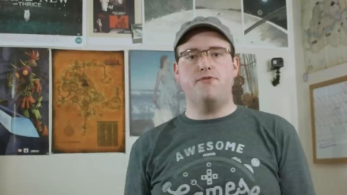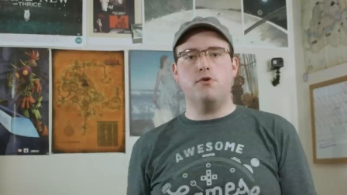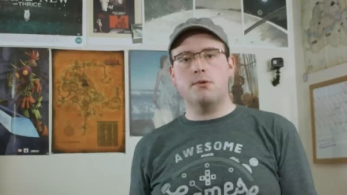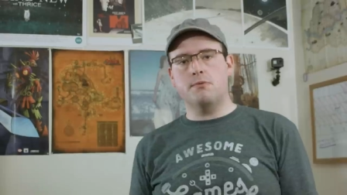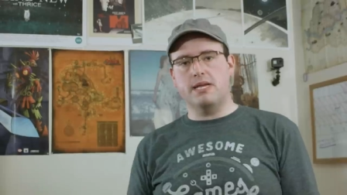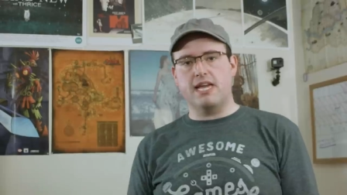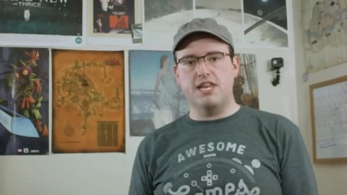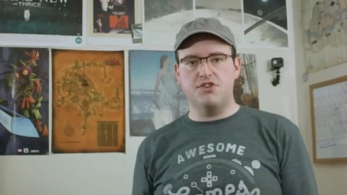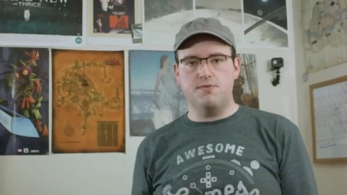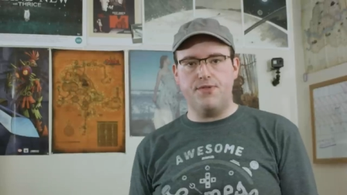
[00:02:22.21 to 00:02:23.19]
Before we really get
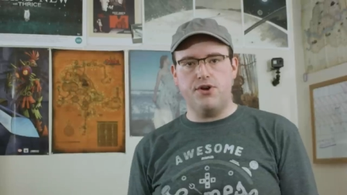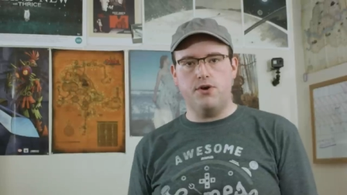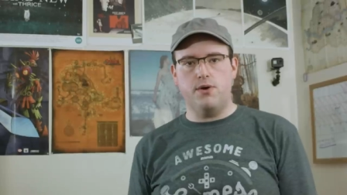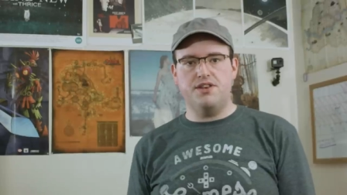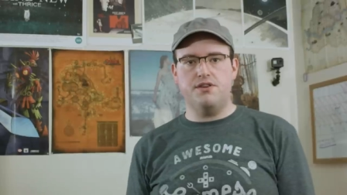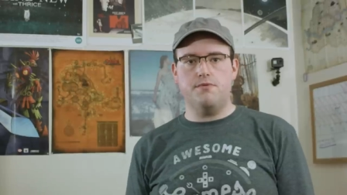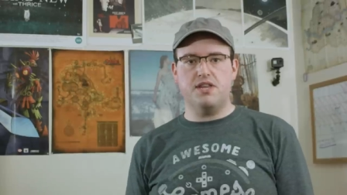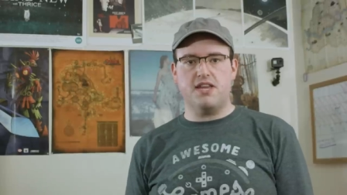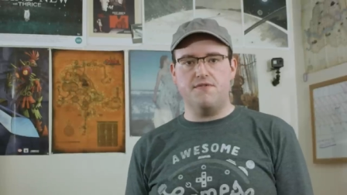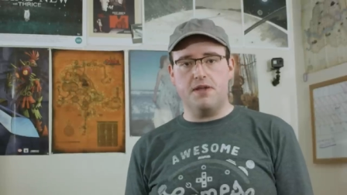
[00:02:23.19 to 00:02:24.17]
into it though, I don't want
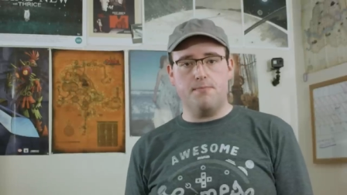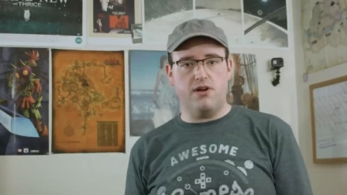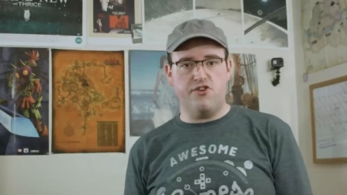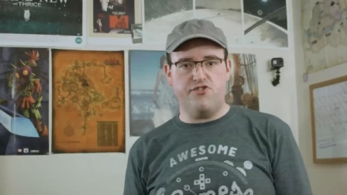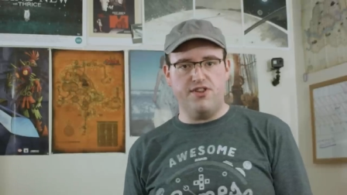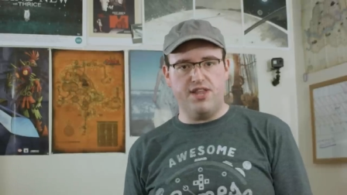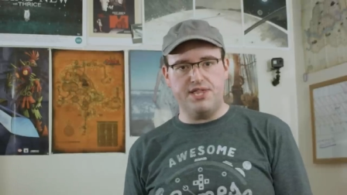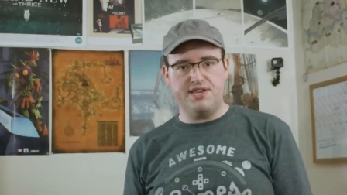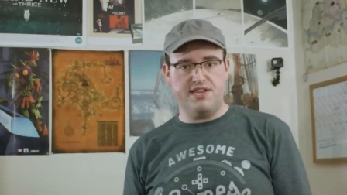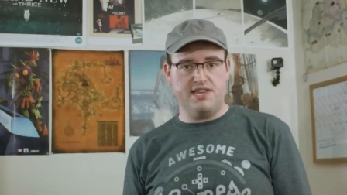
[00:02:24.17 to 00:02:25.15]
to give the impression that
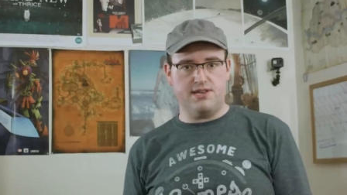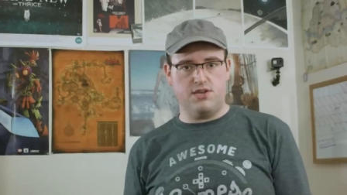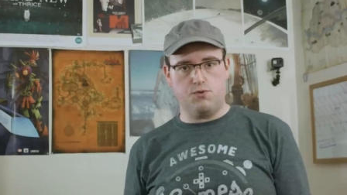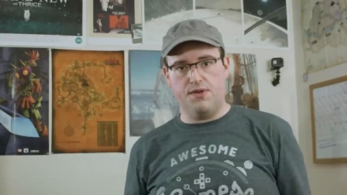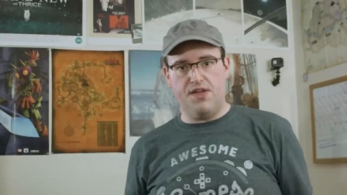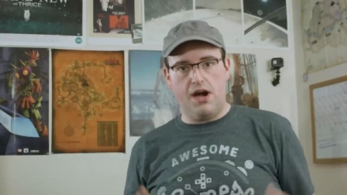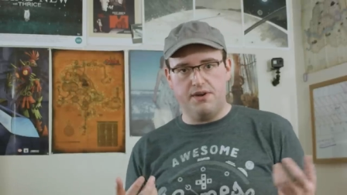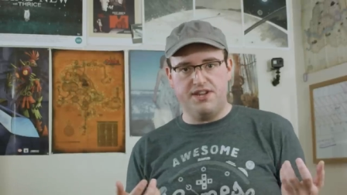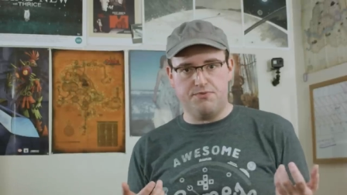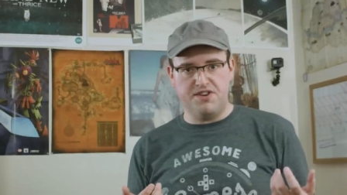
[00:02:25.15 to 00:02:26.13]
the season is
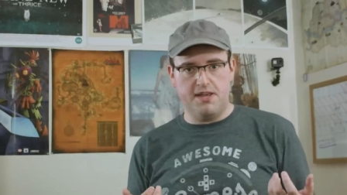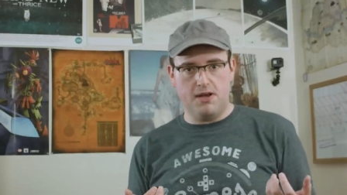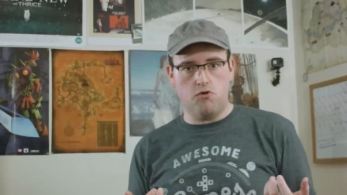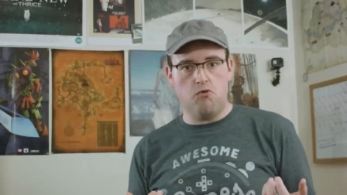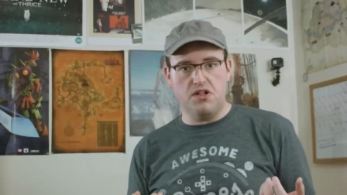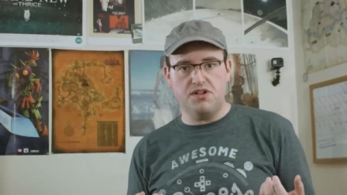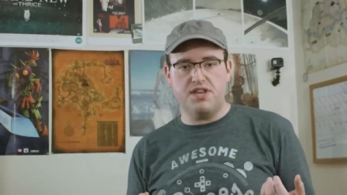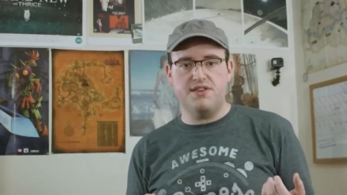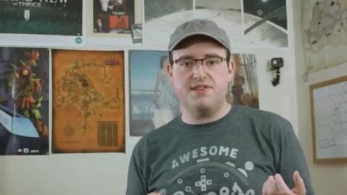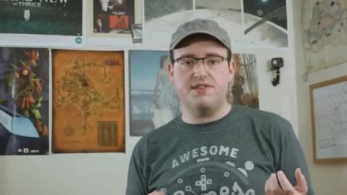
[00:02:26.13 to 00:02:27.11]
without its redeeming
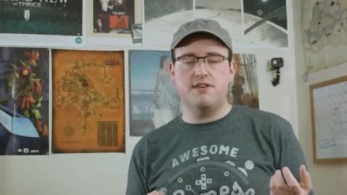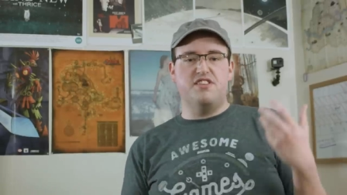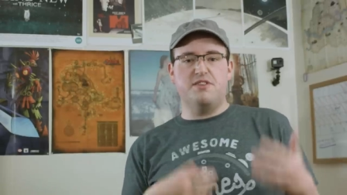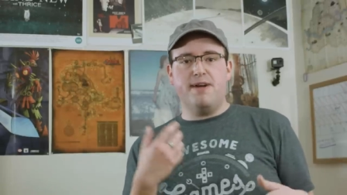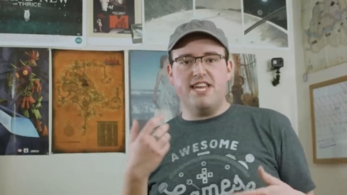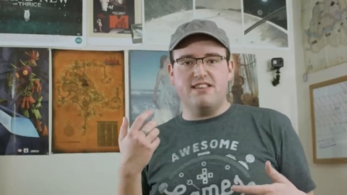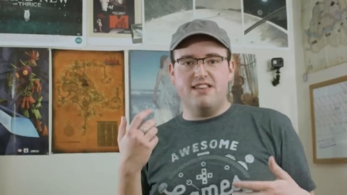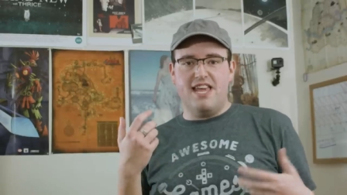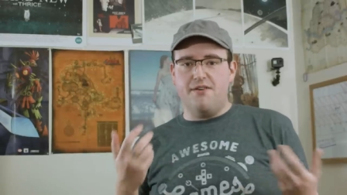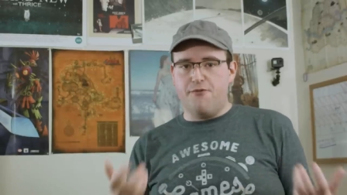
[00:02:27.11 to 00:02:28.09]
qualities. Despite
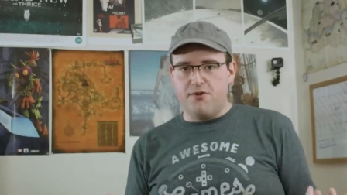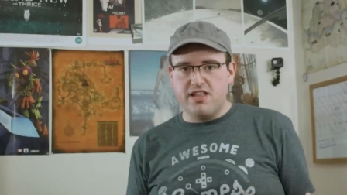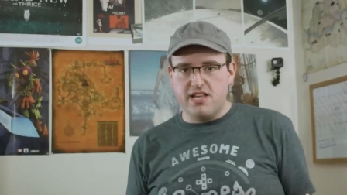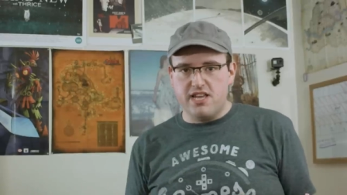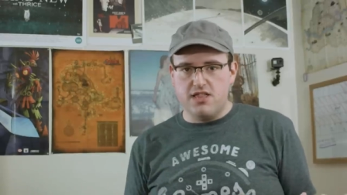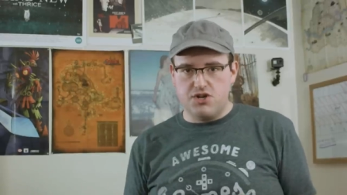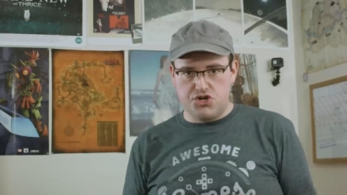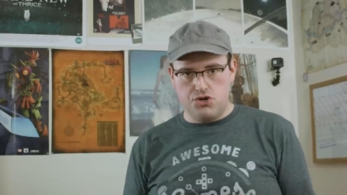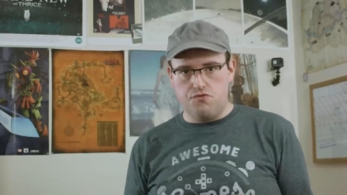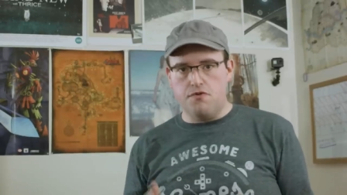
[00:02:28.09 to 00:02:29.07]
everything, the
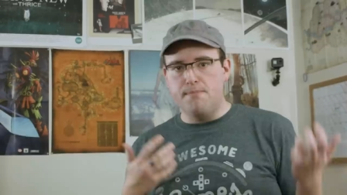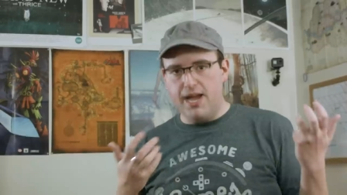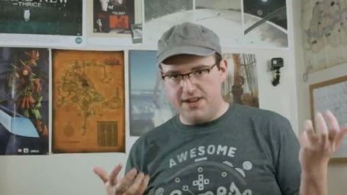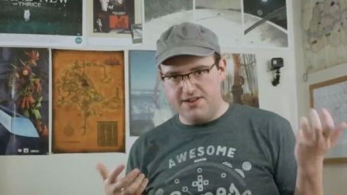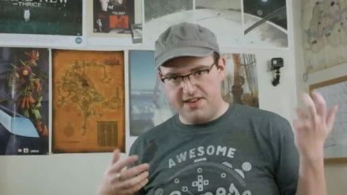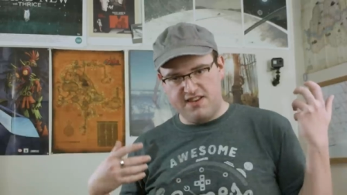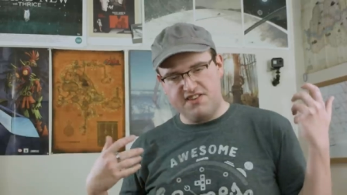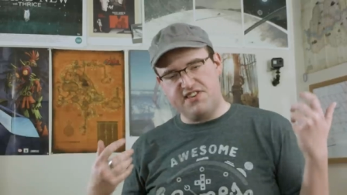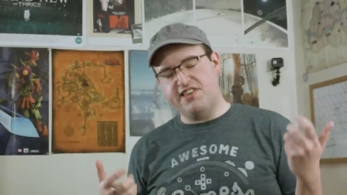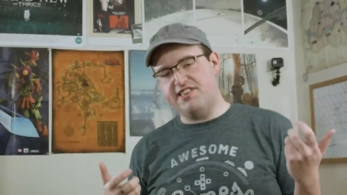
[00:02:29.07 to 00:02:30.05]
show remains
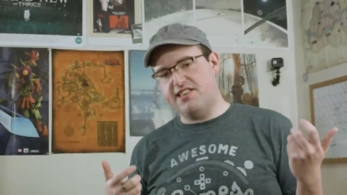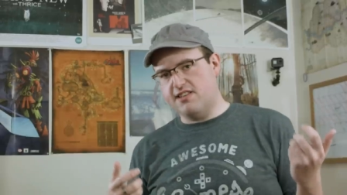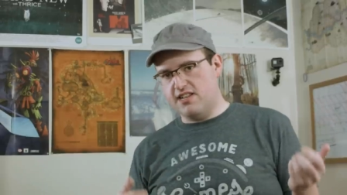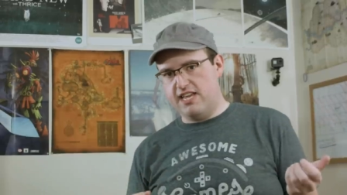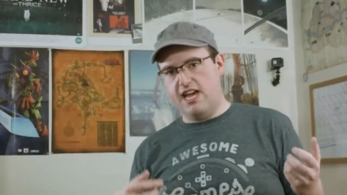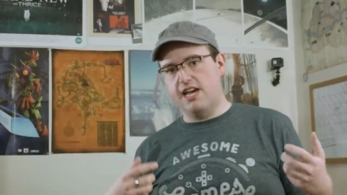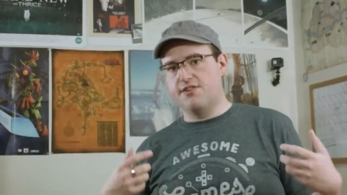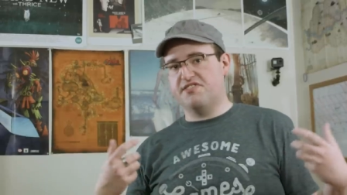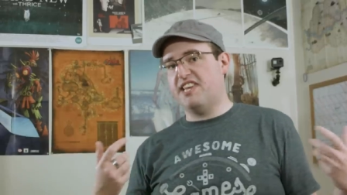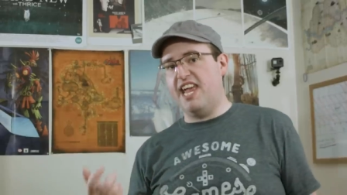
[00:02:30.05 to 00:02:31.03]
consistently
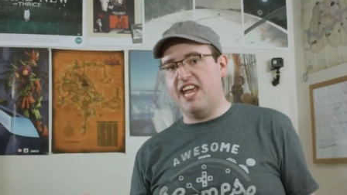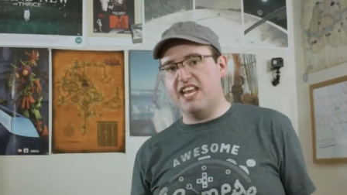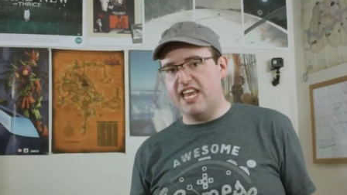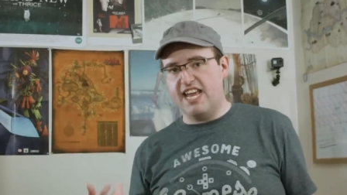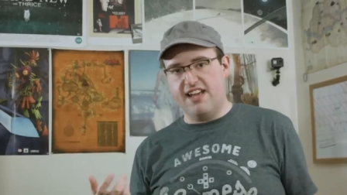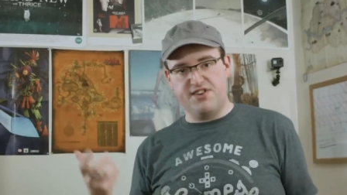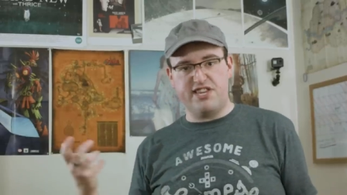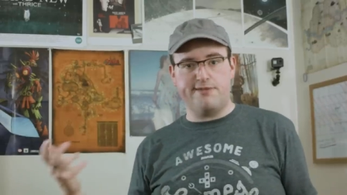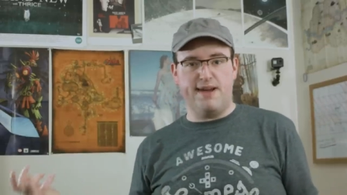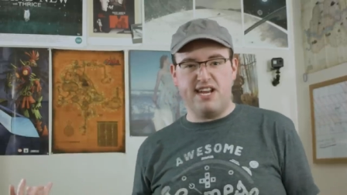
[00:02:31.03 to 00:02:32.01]
entertaining as
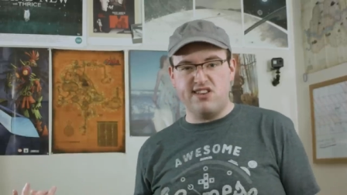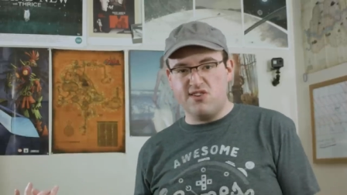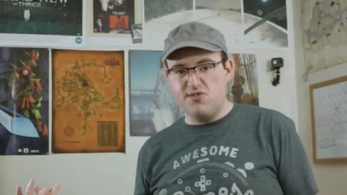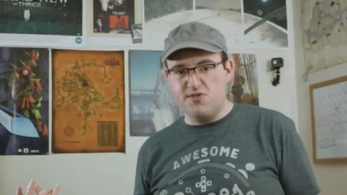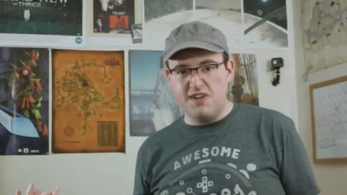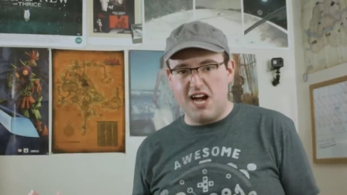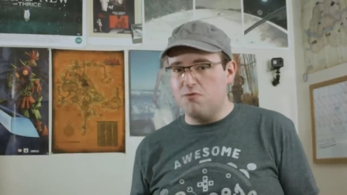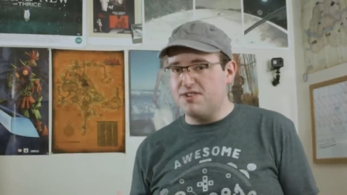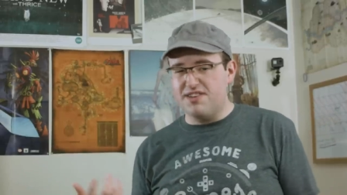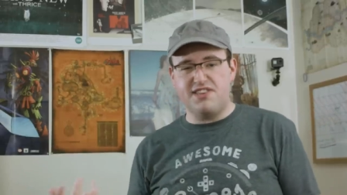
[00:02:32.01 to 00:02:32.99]
spectacle. I
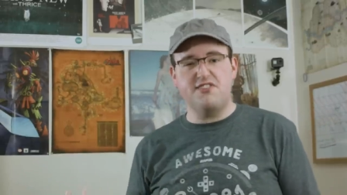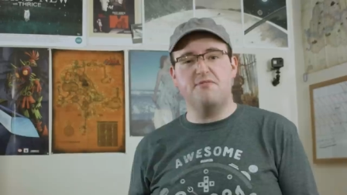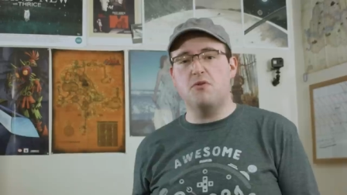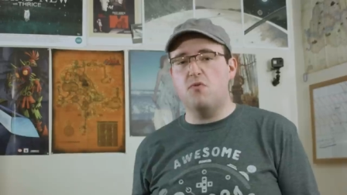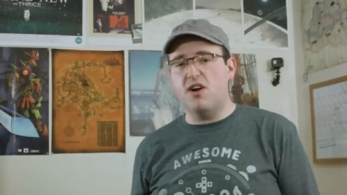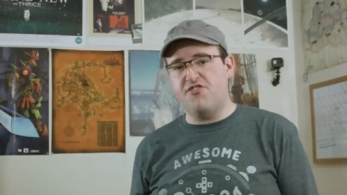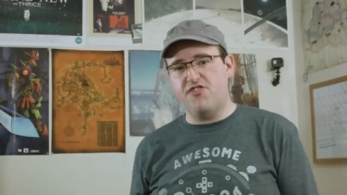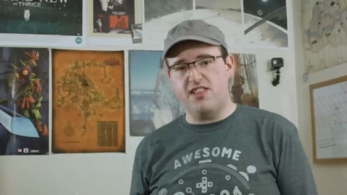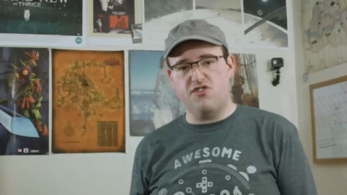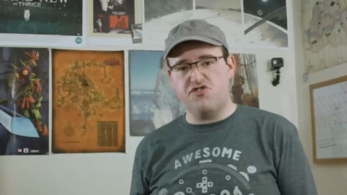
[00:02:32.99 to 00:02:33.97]
wouldn't still be
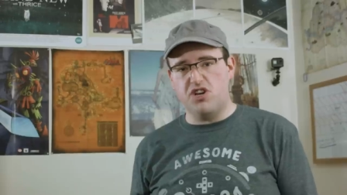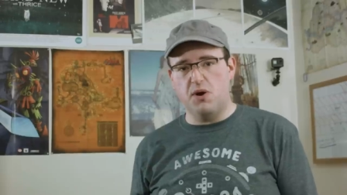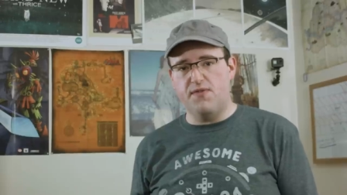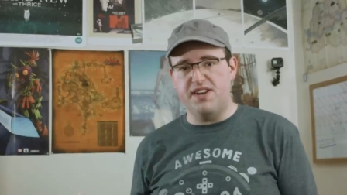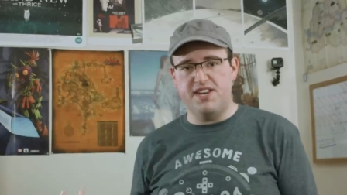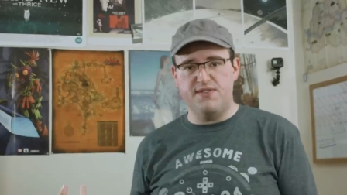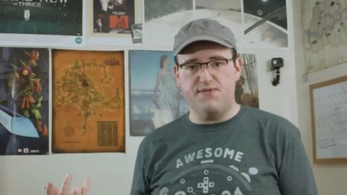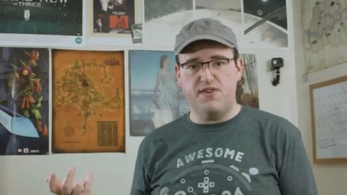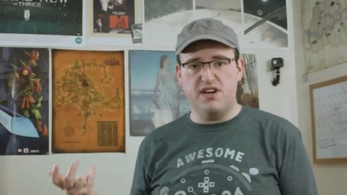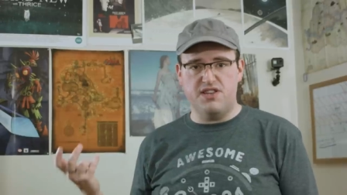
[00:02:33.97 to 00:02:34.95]
watching the show if I
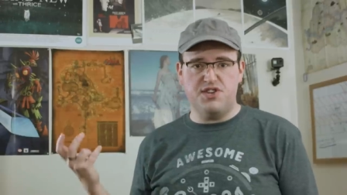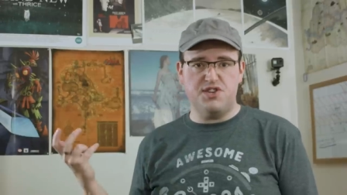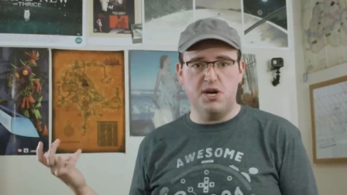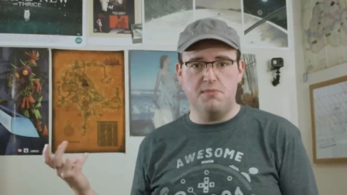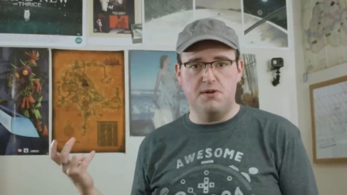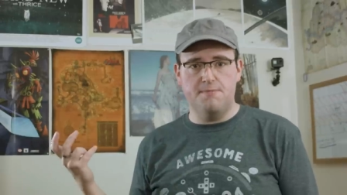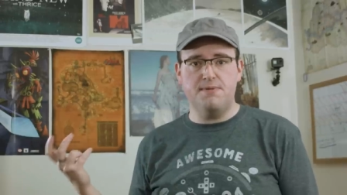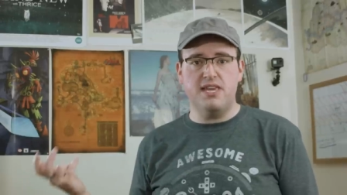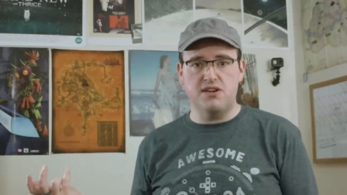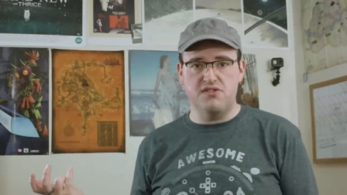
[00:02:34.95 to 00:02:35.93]
didn't find some appeal